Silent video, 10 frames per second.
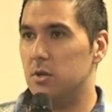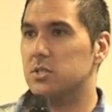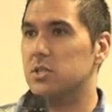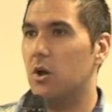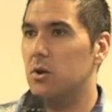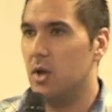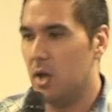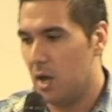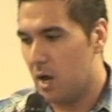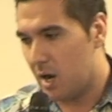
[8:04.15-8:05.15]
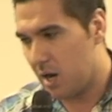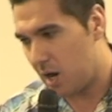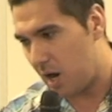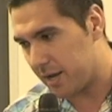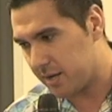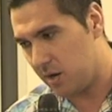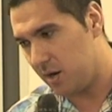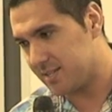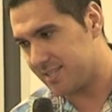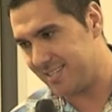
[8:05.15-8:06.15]
So I can
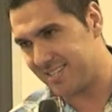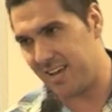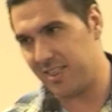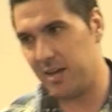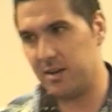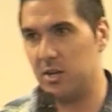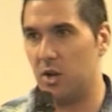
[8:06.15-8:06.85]
honestly say that,